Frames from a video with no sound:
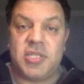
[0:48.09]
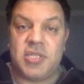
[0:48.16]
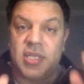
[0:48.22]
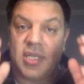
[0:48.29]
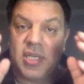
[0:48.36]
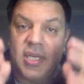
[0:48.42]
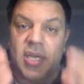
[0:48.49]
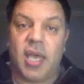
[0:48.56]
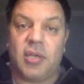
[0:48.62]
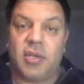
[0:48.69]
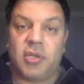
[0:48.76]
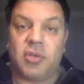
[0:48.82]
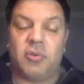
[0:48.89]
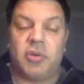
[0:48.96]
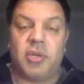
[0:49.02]
a
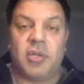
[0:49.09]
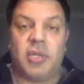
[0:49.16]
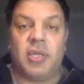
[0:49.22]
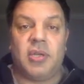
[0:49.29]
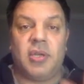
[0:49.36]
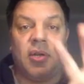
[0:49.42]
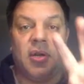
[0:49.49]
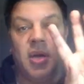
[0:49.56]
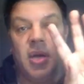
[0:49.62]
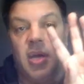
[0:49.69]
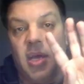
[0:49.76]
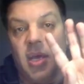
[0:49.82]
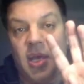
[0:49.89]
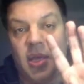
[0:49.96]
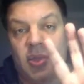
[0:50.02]
category leader
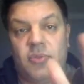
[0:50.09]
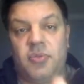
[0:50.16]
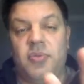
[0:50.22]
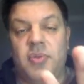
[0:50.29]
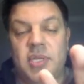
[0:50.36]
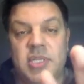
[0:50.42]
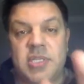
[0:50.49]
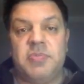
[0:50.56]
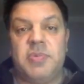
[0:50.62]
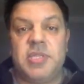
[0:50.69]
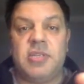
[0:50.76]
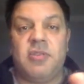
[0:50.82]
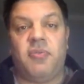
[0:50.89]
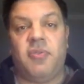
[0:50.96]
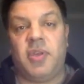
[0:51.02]
in 3
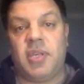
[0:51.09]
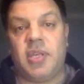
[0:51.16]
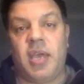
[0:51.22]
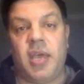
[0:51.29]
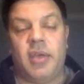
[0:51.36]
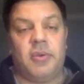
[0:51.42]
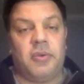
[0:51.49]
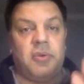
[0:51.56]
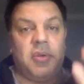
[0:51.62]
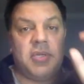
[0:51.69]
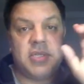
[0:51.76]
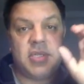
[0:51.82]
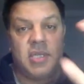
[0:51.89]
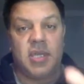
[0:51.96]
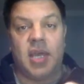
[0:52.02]
specific
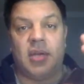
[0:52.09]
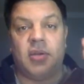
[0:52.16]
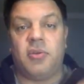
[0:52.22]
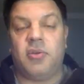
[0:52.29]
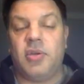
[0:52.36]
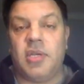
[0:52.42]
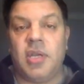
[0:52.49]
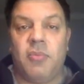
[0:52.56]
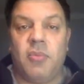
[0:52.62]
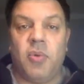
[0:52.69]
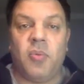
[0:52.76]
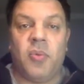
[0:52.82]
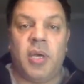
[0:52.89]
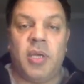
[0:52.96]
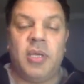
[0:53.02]
categories. Category number
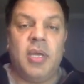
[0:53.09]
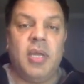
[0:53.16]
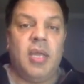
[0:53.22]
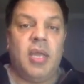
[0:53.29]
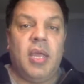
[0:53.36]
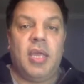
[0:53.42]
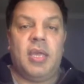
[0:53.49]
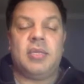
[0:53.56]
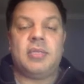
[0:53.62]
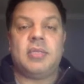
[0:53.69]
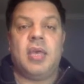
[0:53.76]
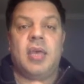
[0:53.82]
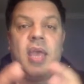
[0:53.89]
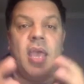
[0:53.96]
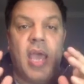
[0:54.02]
1
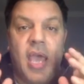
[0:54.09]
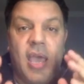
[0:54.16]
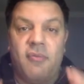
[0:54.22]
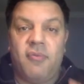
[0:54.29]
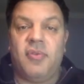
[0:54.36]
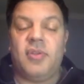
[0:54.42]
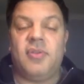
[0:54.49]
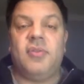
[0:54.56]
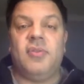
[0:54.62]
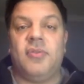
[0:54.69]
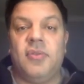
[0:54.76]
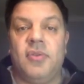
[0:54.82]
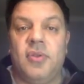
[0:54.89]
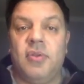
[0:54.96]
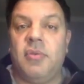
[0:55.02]
is everything
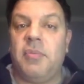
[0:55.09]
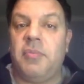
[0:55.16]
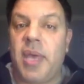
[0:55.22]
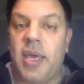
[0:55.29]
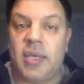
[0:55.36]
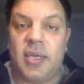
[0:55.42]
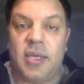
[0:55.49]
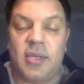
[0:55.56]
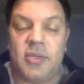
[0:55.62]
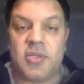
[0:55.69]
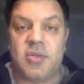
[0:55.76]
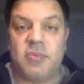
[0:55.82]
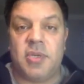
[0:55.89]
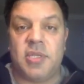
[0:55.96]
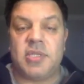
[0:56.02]
to do with banking
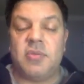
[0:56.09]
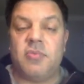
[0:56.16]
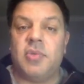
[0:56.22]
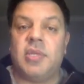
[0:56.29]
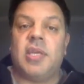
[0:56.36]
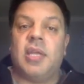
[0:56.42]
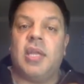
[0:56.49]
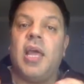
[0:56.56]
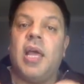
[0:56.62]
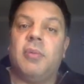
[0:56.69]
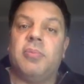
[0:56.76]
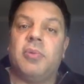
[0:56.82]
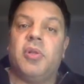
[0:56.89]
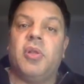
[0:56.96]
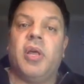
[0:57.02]
instruments. We can
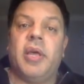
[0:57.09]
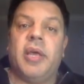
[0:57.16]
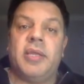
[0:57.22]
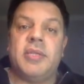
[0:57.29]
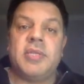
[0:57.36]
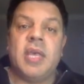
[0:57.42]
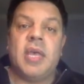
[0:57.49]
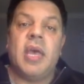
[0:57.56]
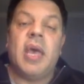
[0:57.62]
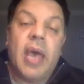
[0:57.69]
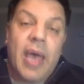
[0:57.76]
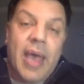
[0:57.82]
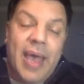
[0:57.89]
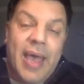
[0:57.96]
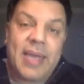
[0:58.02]
help clients
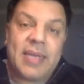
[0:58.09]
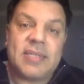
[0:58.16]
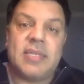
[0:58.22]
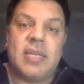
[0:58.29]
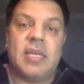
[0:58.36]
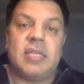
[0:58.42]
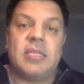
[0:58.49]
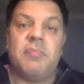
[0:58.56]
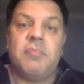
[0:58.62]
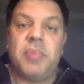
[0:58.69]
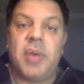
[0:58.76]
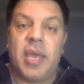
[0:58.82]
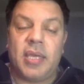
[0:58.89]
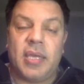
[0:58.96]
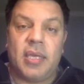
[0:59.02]
access
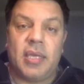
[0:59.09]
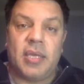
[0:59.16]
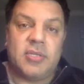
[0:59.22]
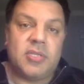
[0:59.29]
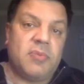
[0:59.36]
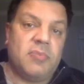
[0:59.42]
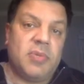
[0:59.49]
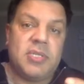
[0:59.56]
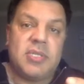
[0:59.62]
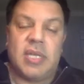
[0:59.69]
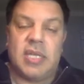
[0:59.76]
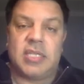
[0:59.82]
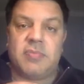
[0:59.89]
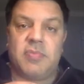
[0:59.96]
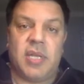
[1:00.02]
banking instruments,
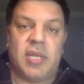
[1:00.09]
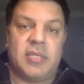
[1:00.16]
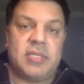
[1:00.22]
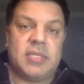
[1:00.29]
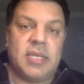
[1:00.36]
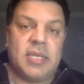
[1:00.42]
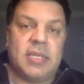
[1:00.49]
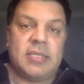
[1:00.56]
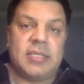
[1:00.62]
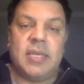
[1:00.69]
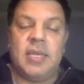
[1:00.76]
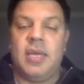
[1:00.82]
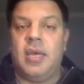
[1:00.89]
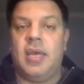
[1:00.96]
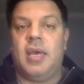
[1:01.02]
SBLCs,
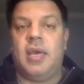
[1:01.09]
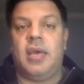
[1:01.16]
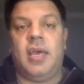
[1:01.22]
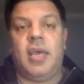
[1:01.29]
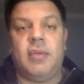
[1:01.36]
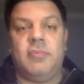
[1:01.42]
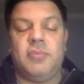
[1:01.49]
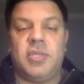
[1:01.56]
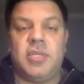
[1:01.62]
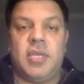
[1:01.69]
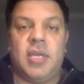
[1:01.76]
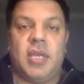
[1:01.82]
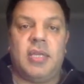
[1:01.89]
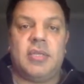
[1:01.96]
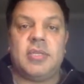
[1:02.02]

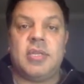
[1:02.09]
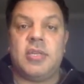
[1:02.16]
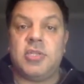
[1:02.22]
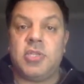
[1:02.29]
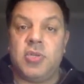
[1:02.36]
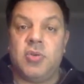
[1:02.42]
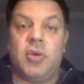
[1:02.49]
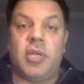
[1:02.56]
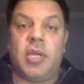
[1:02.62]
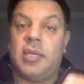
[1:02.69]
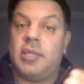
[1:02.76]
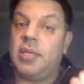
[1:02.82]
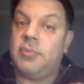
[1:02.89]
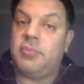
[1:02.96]
MTNs, so on at deep